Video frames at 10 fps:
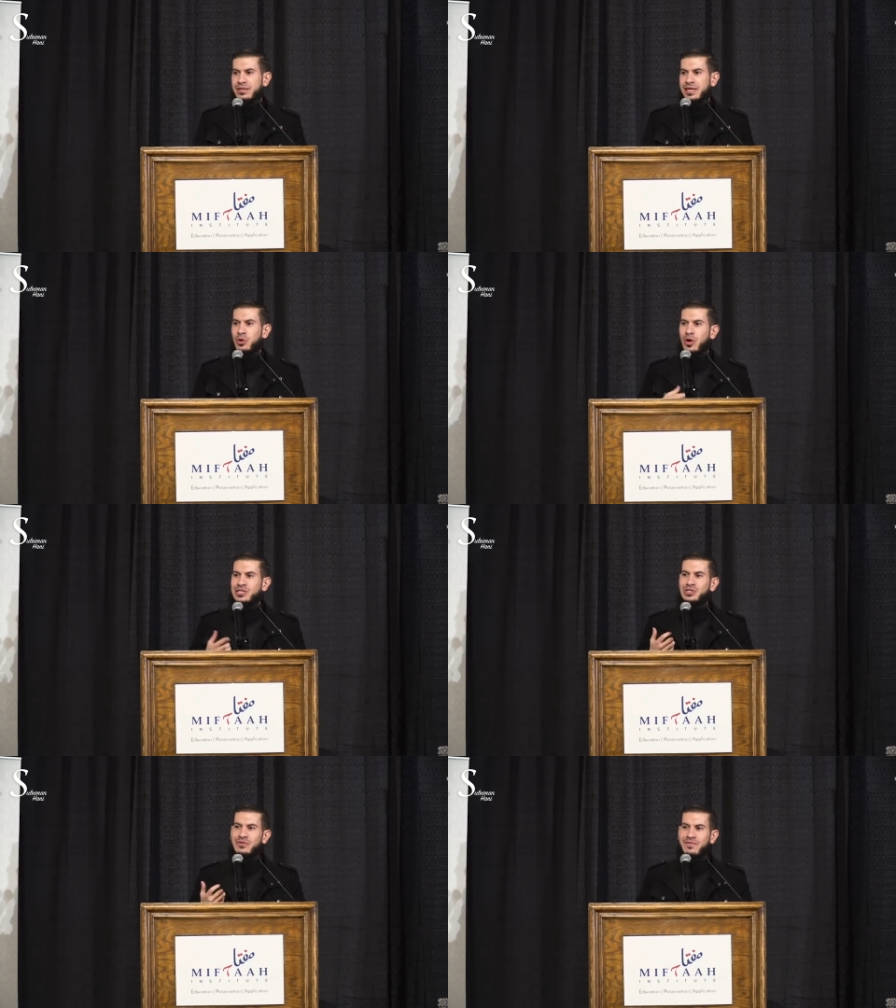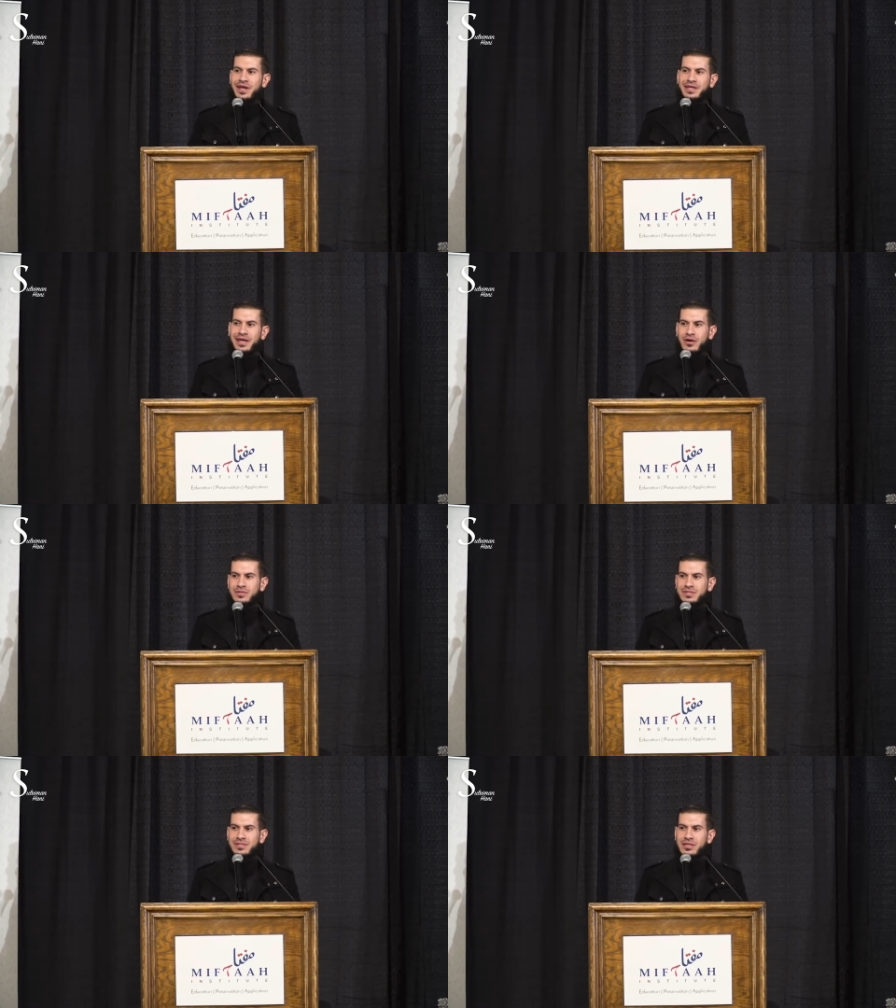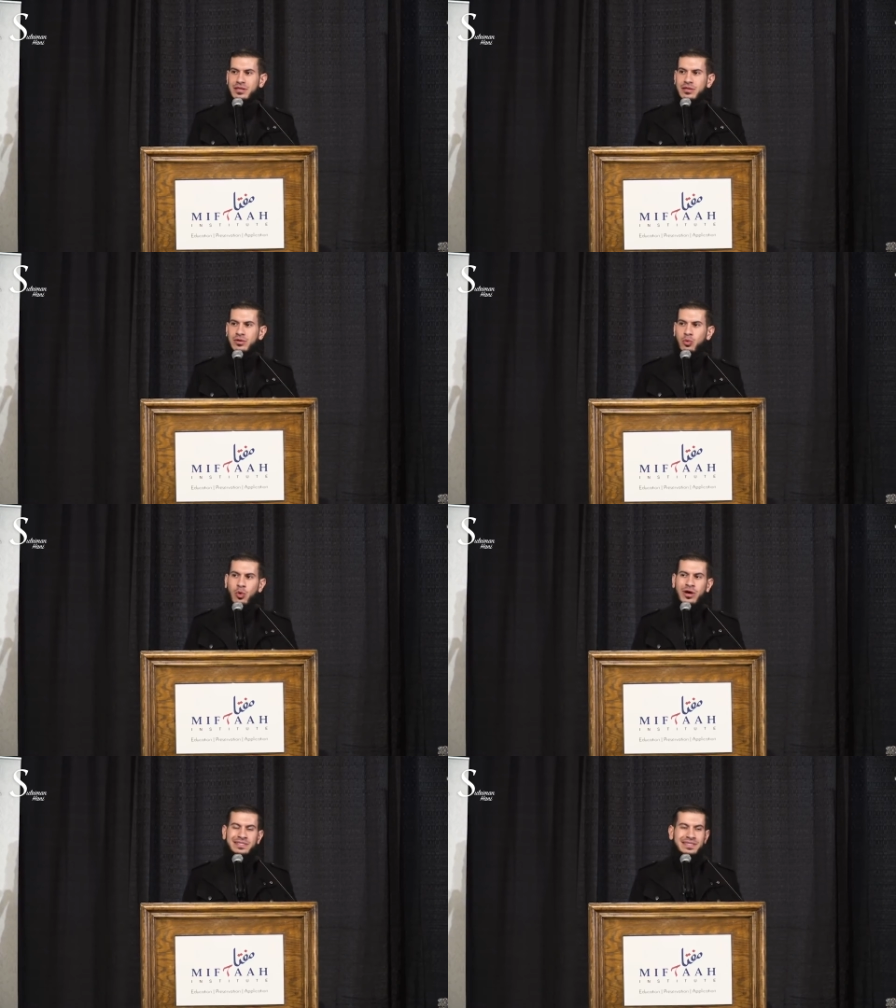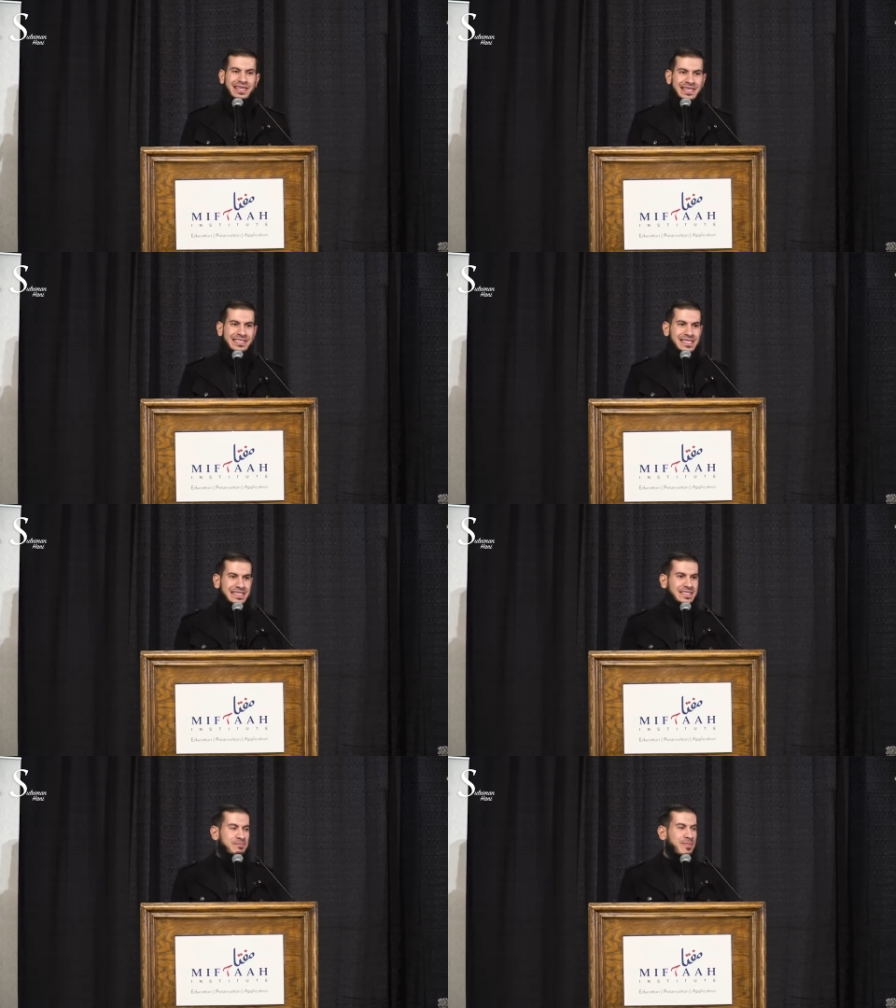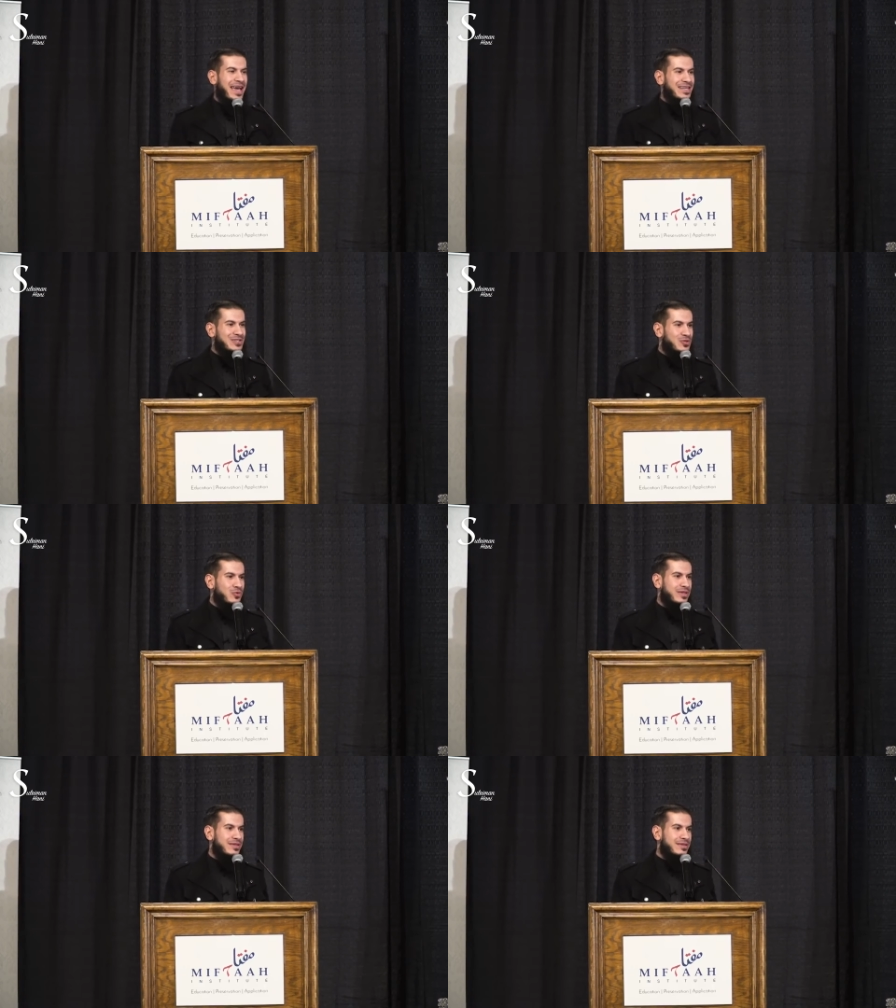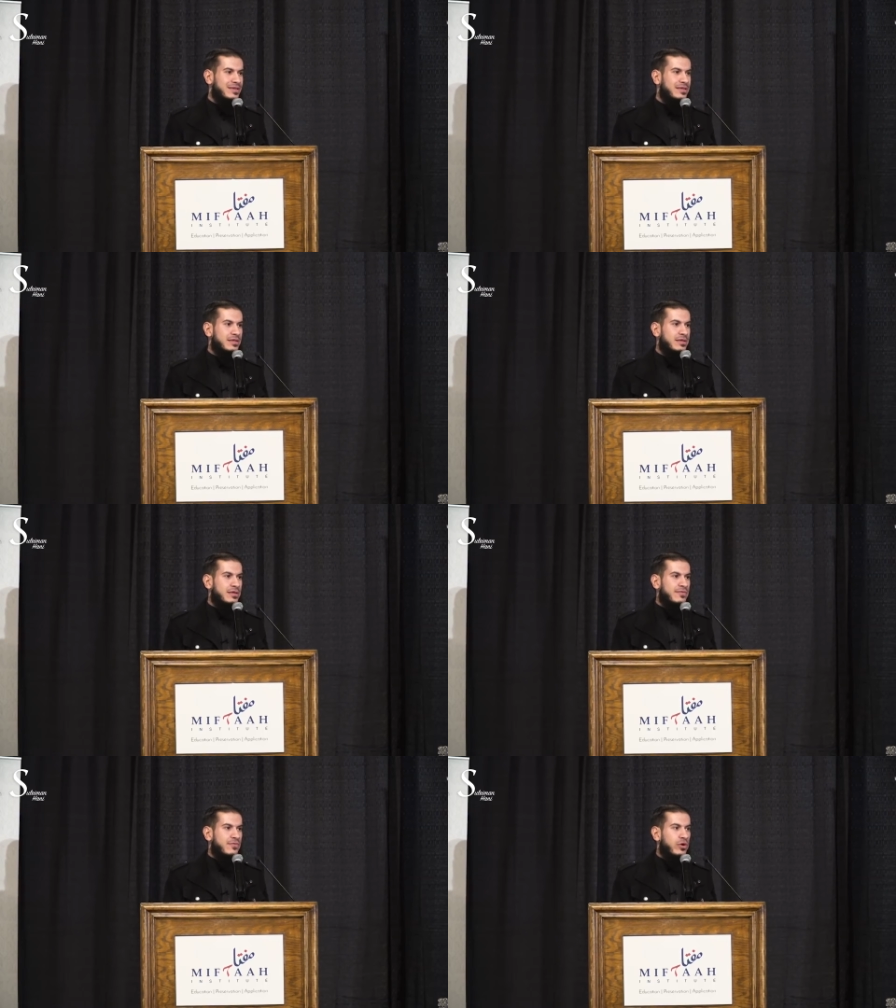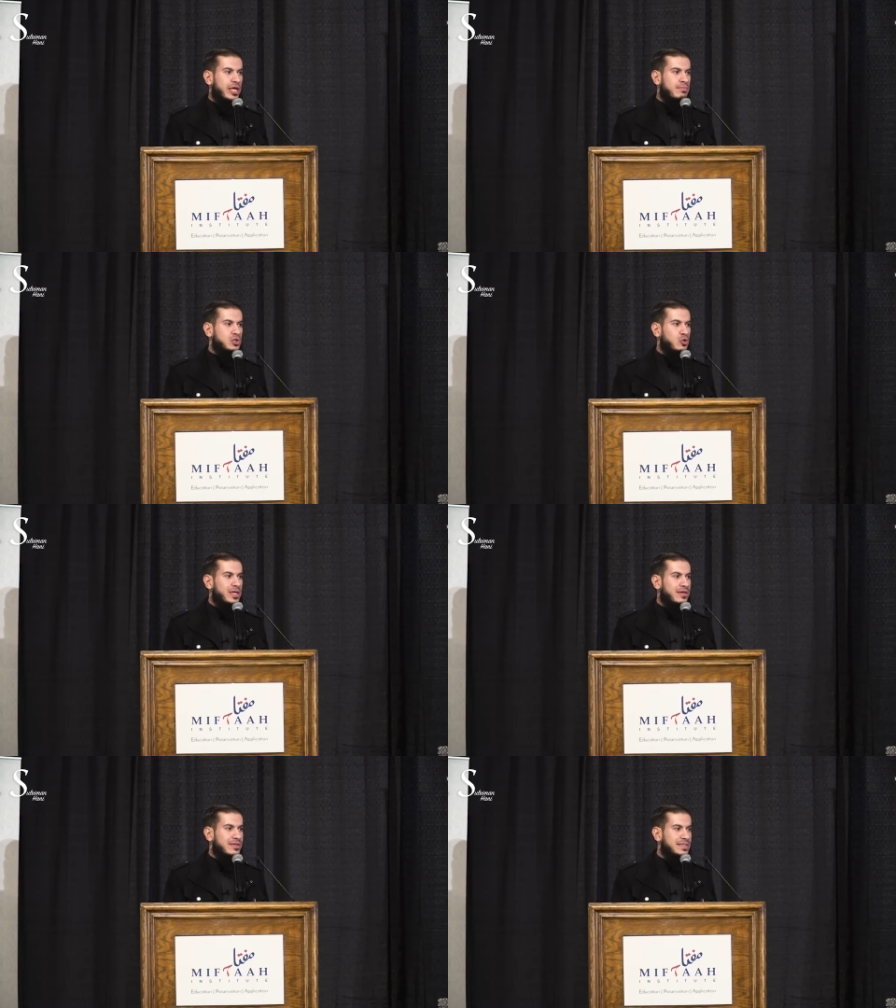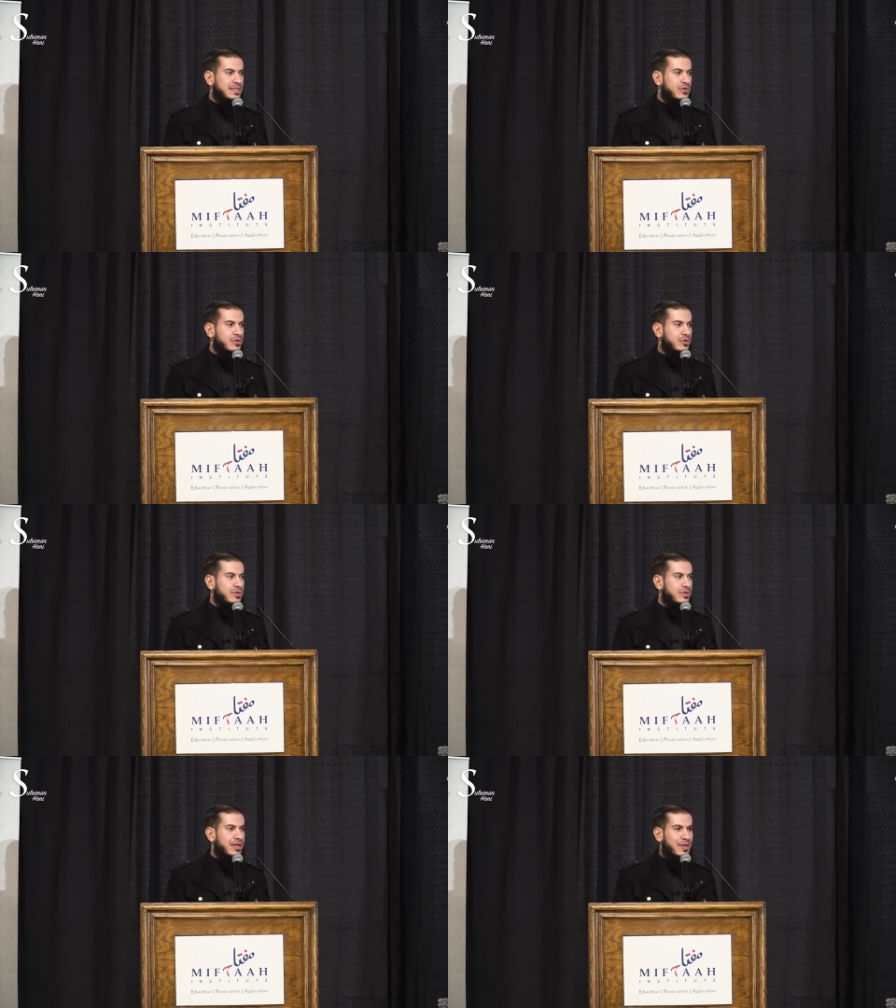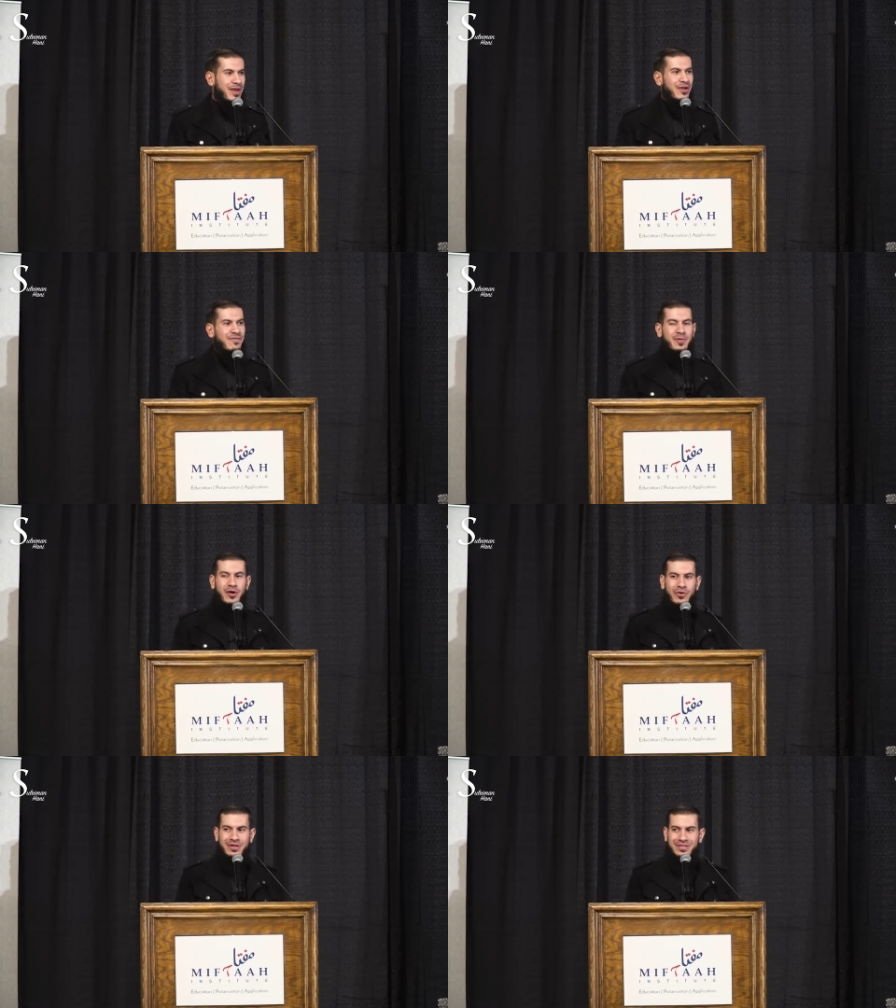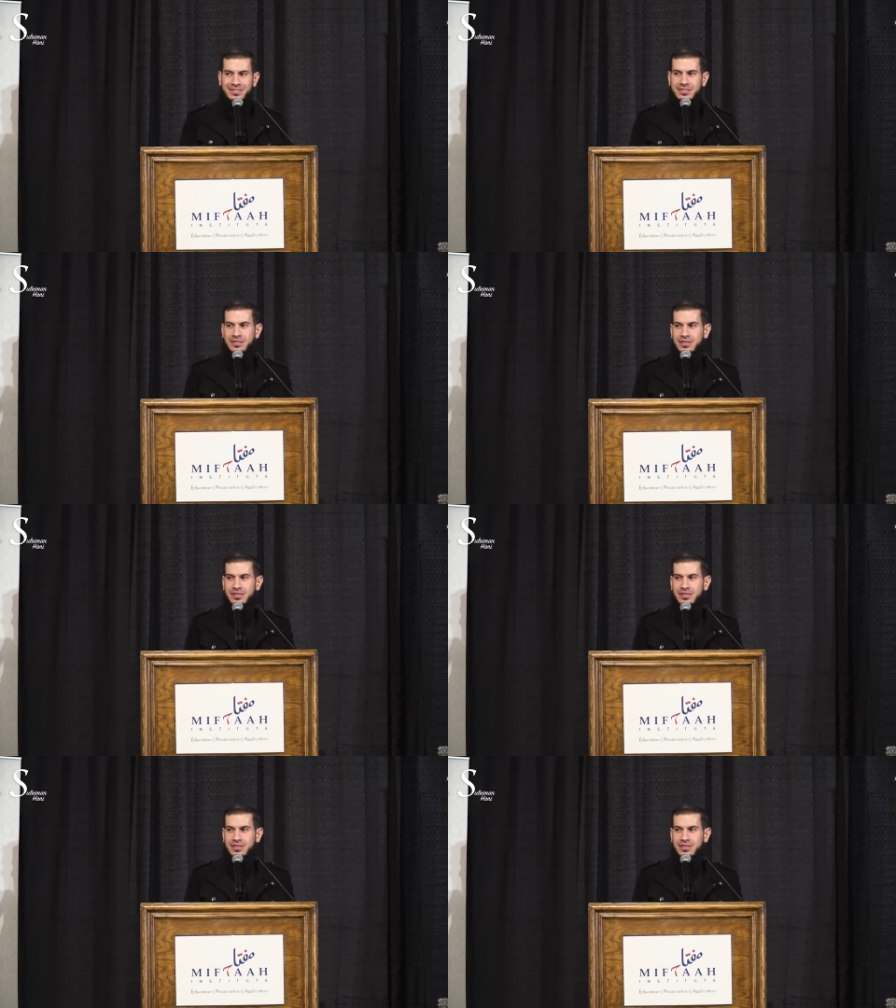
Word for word: he wants to find out, what is this man doing for him to be considered a man of paradise?